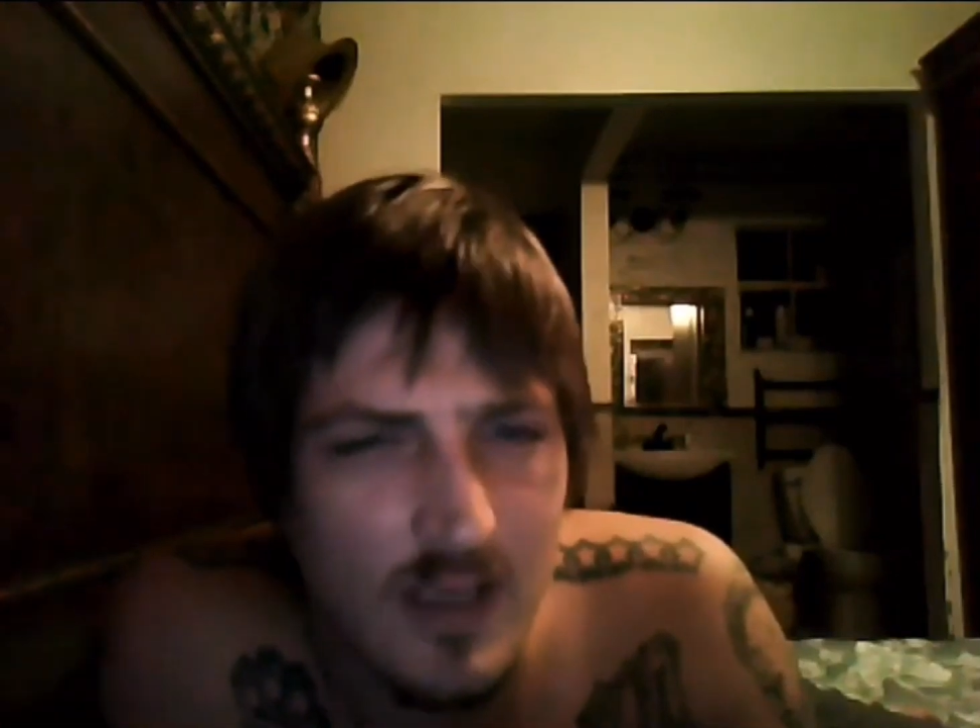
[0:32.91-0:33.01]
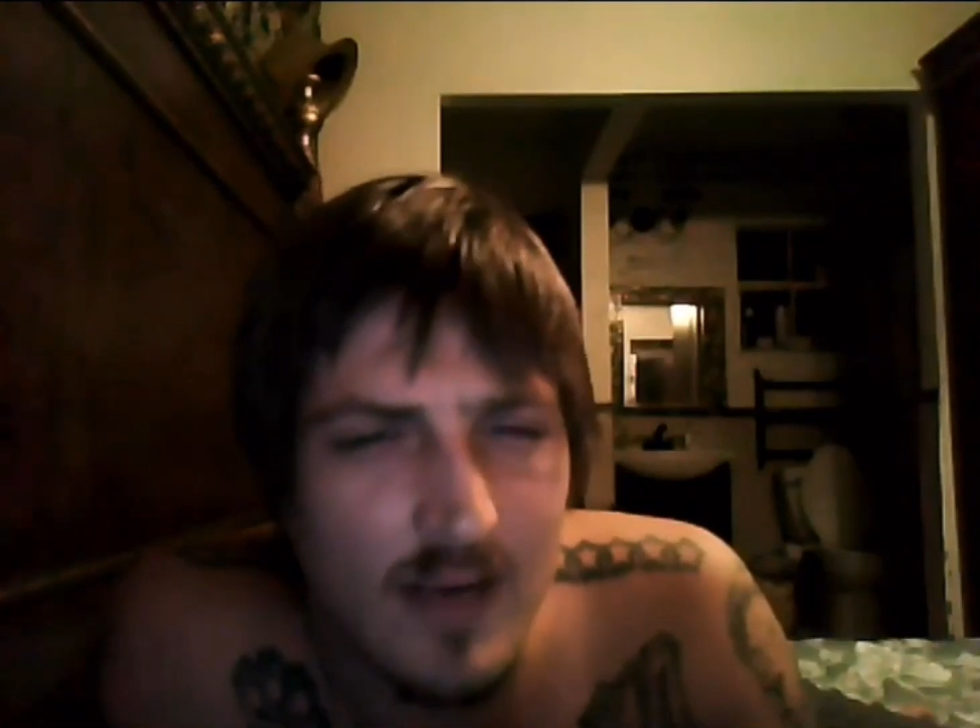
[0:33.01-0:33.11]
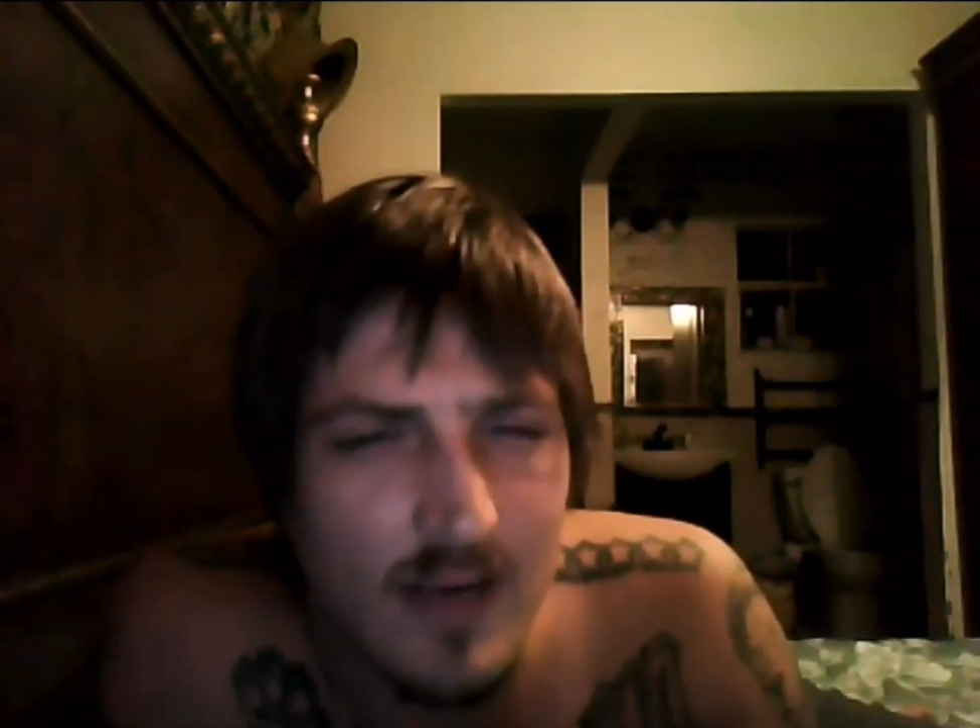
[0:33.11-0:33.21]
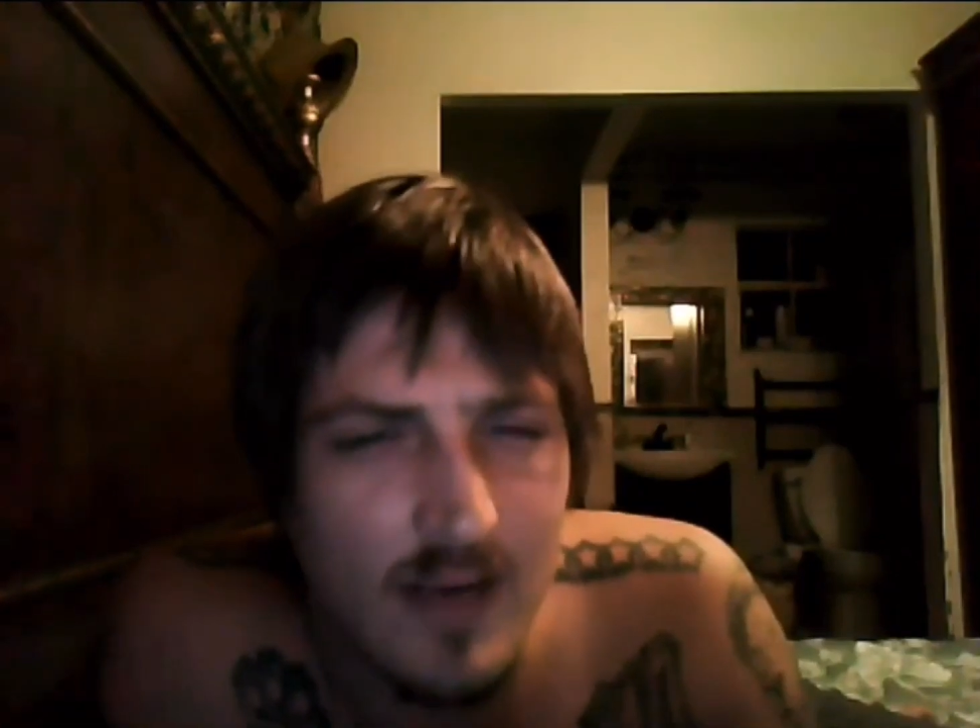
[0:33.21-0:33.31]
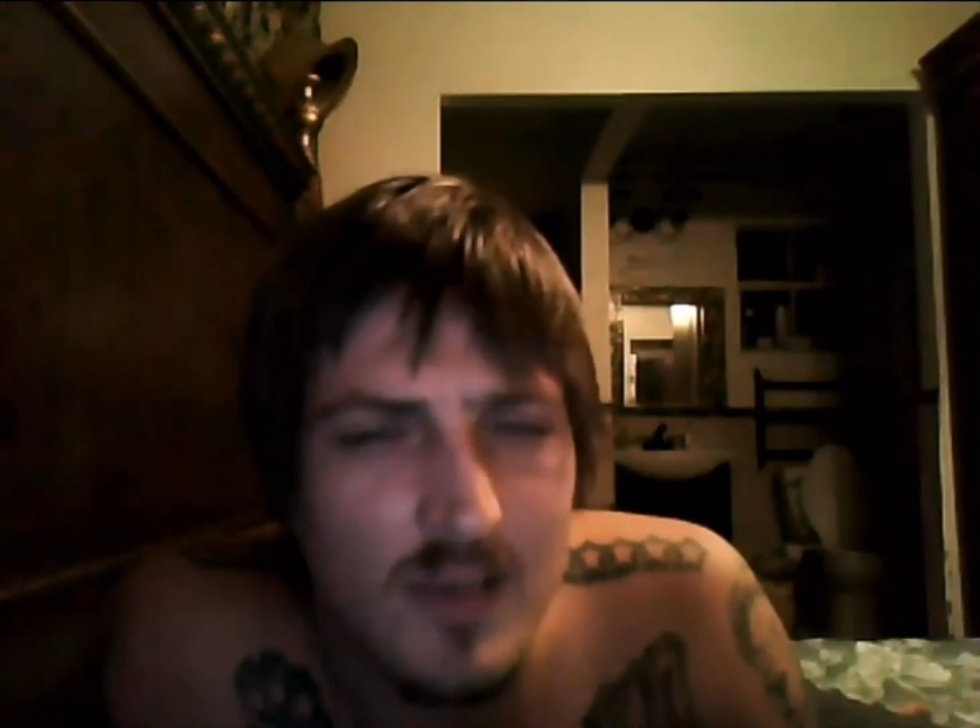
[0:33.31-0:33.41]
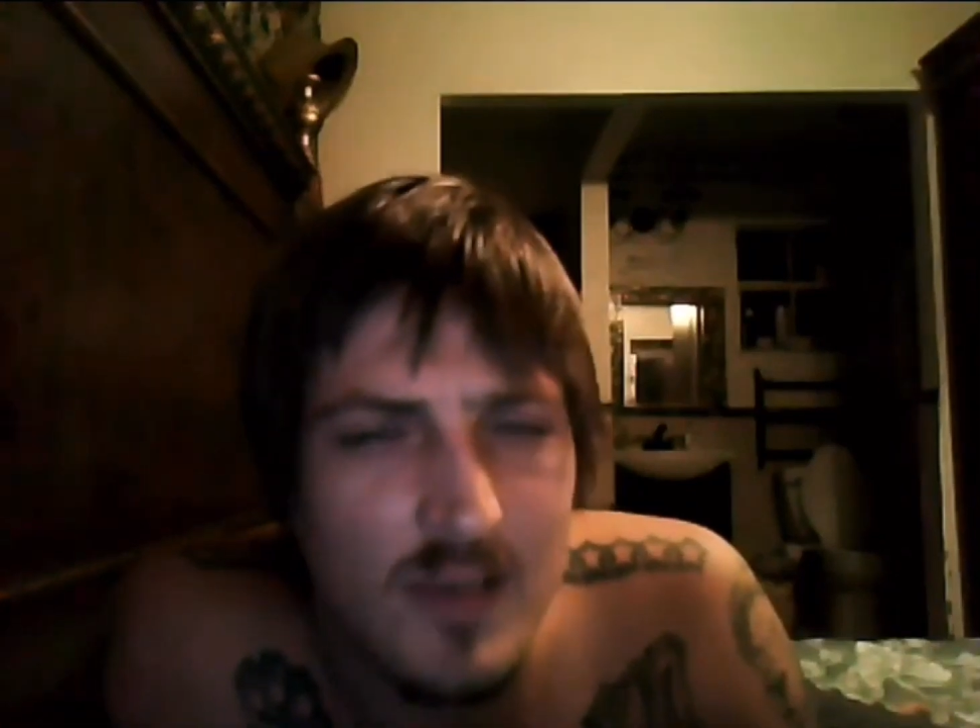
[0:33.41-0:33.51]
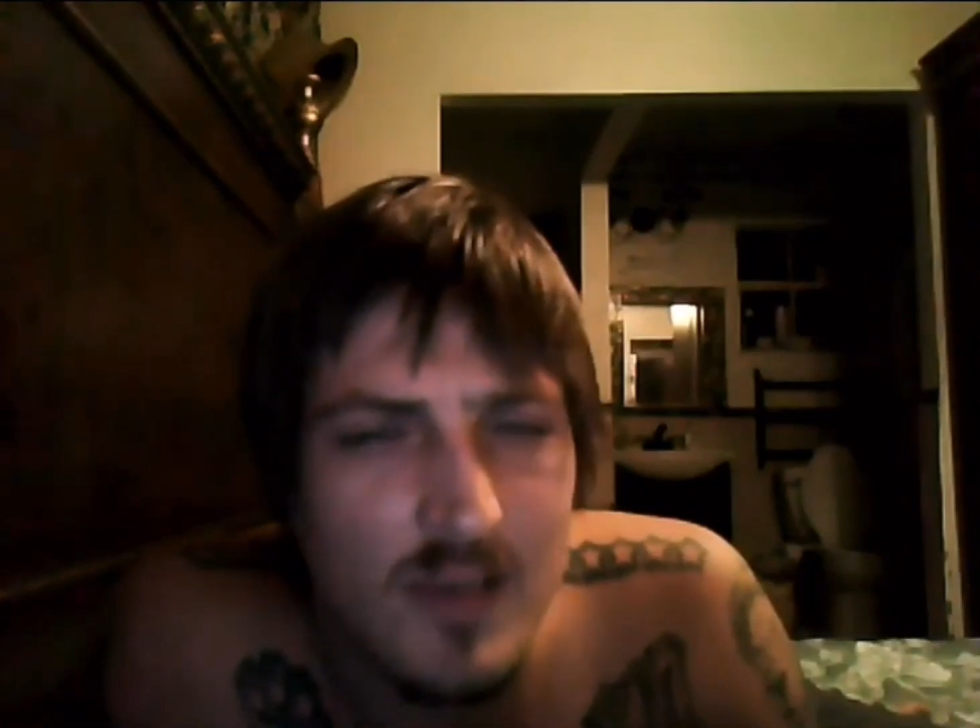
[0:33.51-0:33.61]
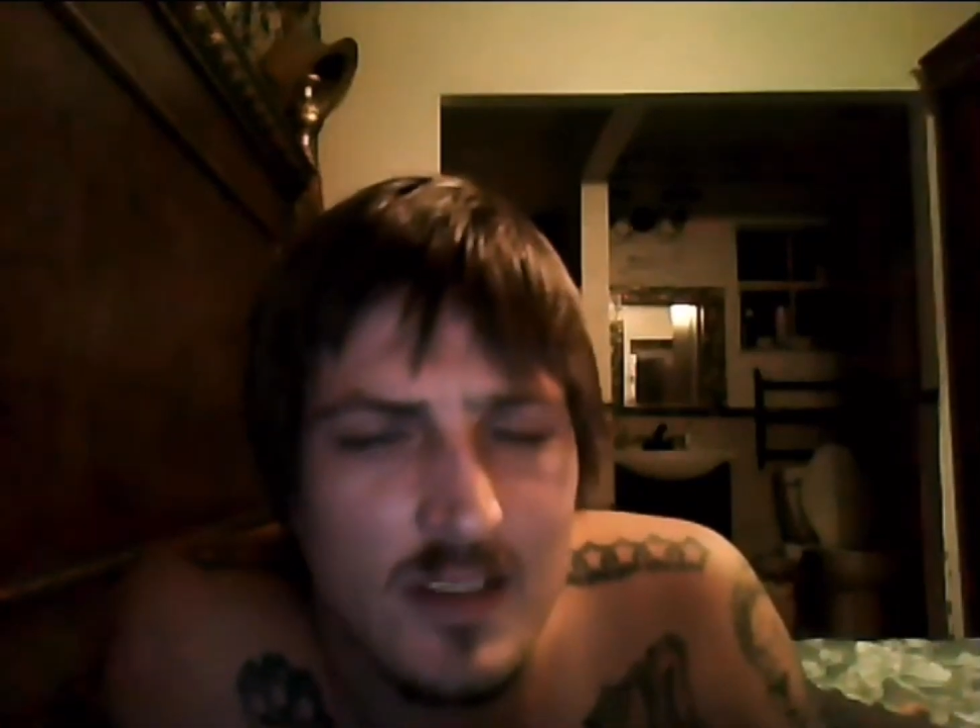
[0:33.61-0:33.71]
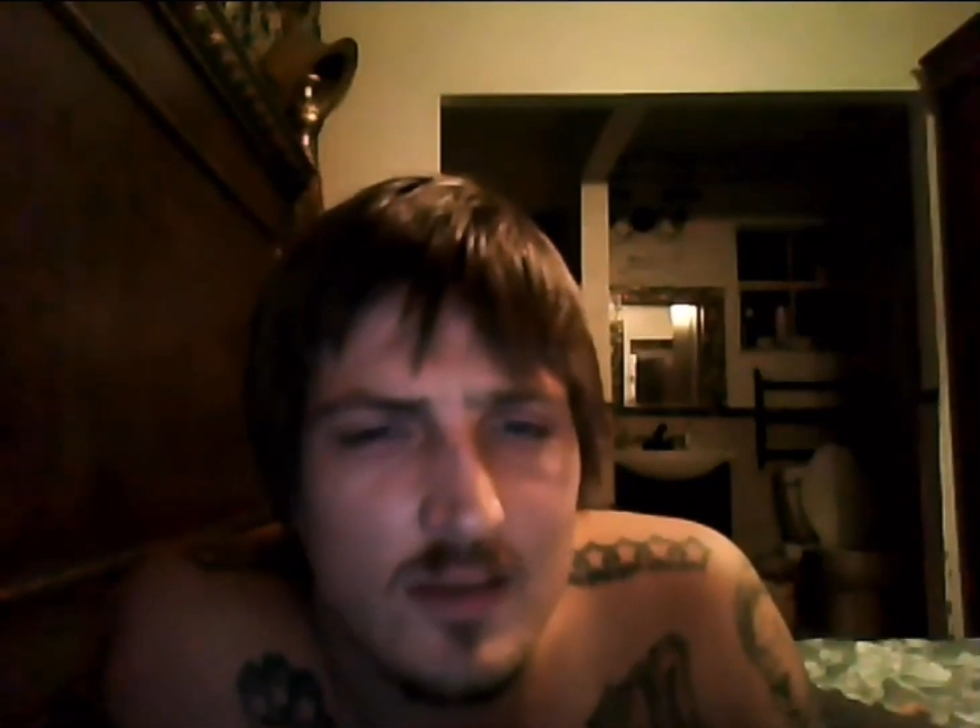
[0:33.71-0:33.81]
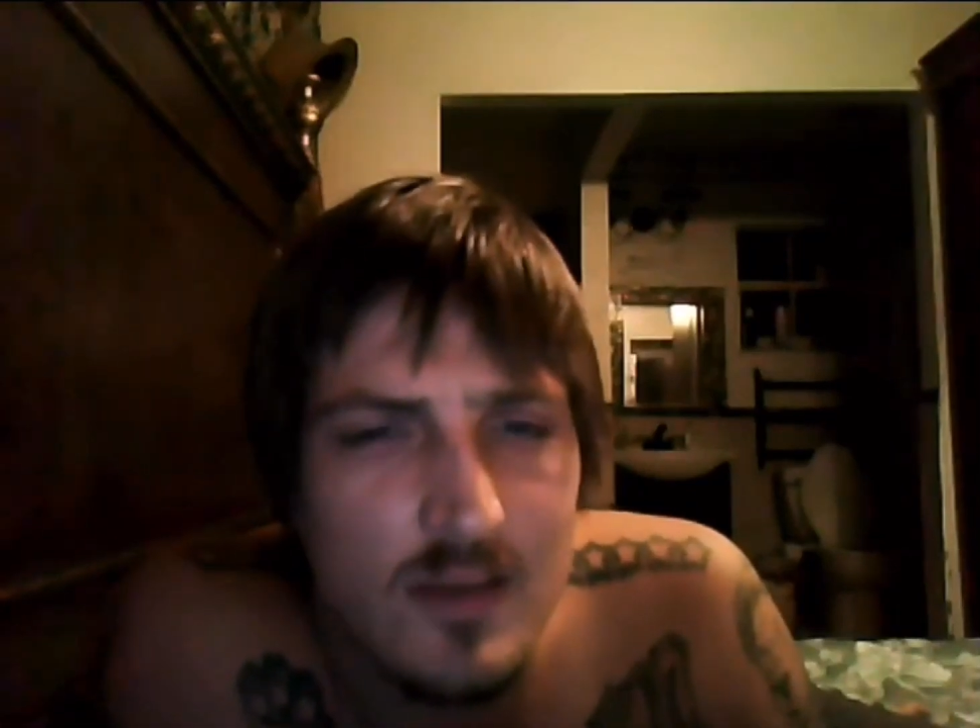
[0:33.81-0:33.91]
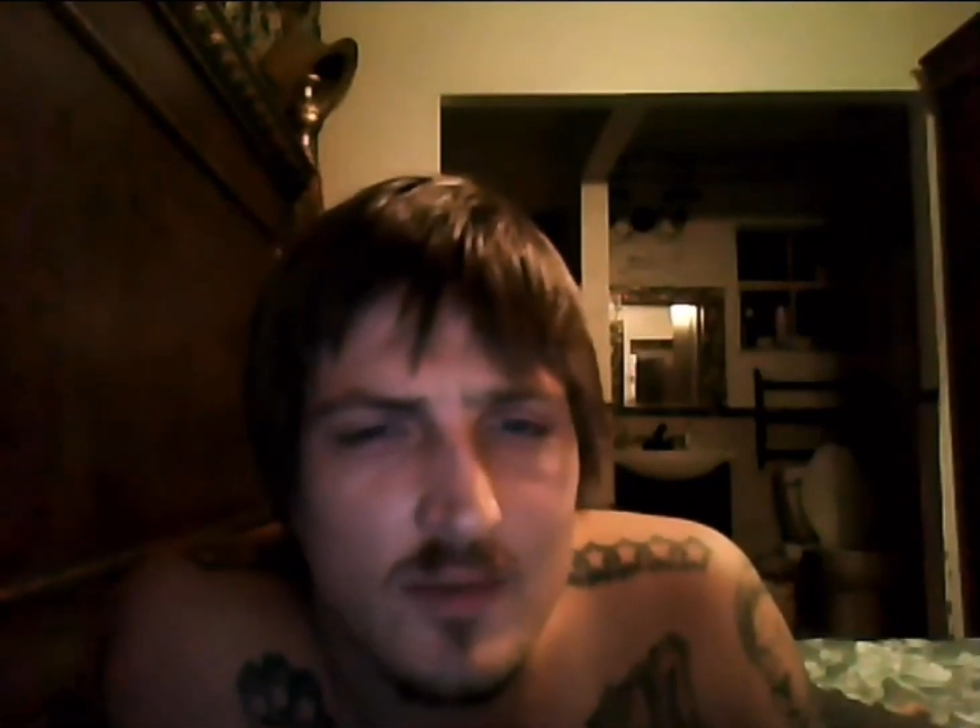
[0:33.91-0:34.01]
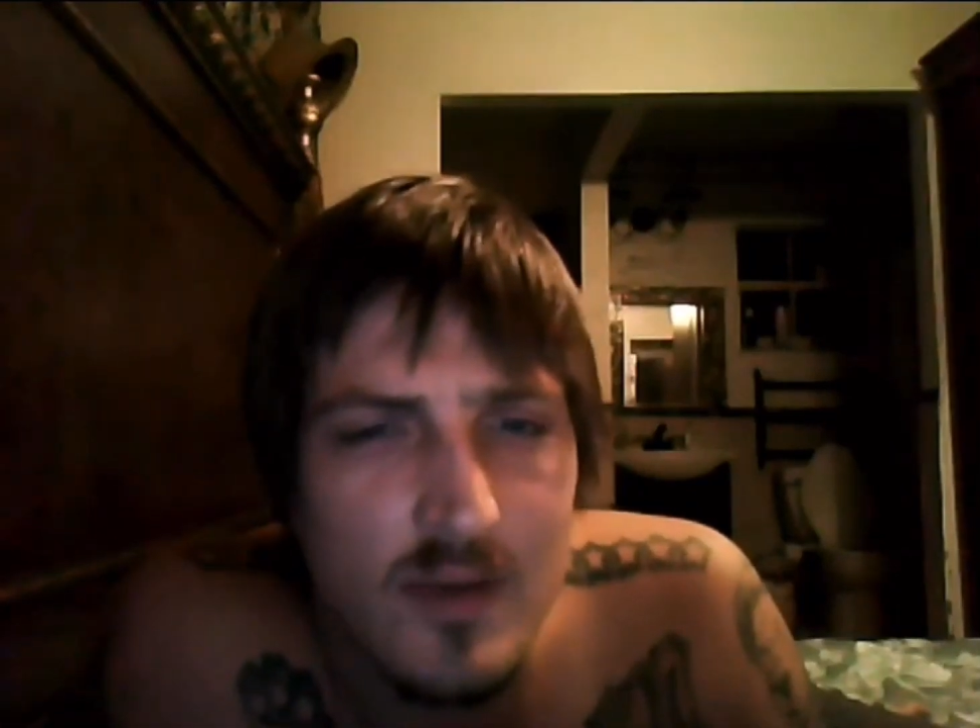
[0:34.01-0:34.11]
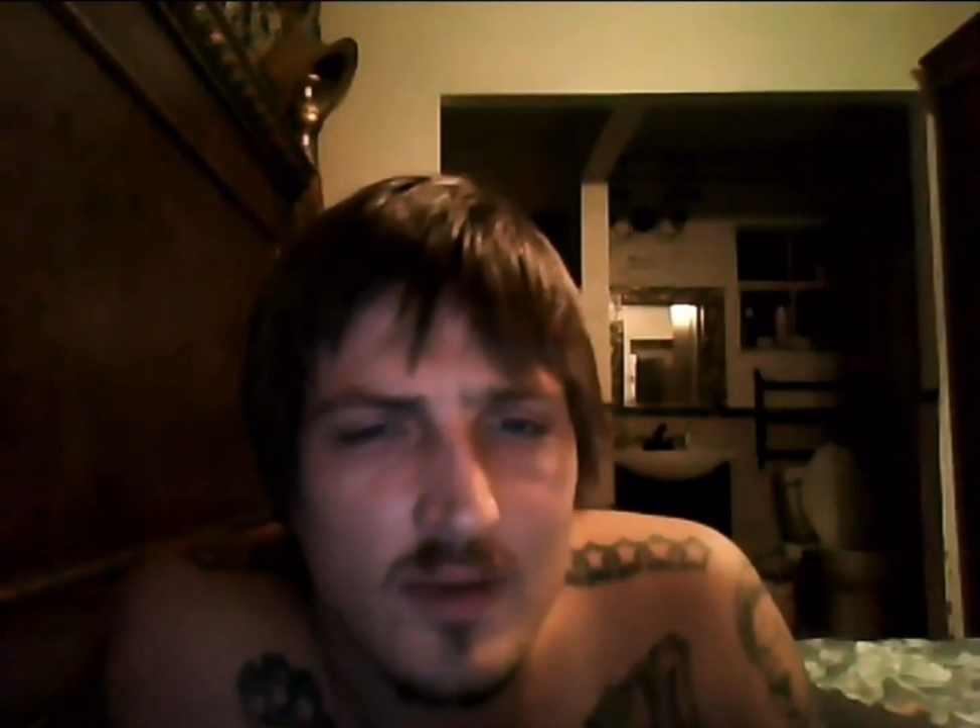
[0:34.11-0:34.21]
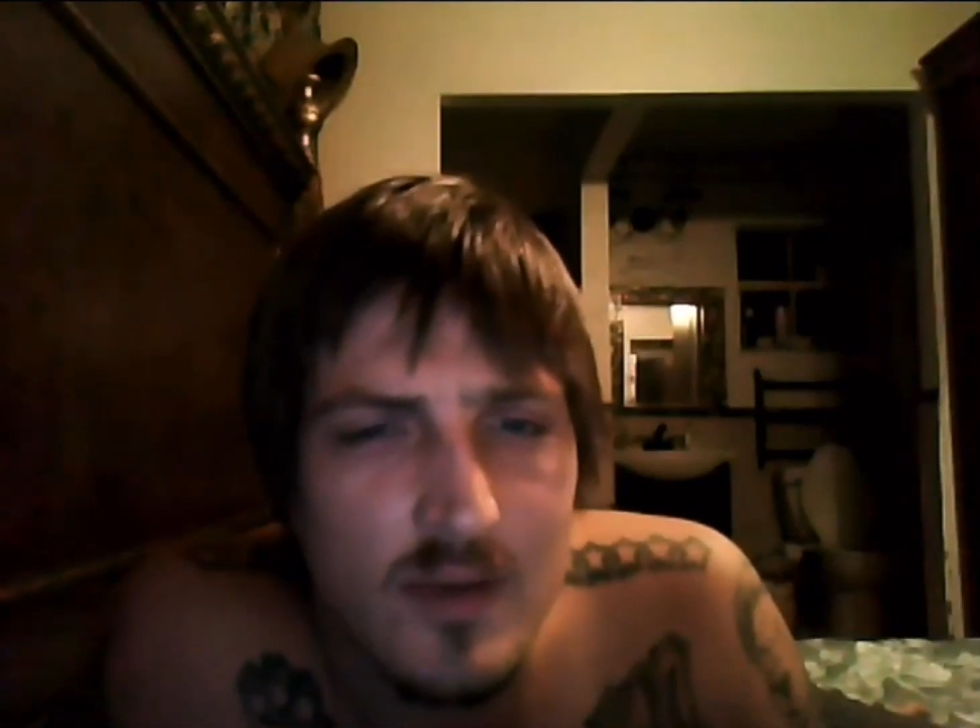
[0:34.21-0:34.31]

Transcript: Now I don't do that shit no more.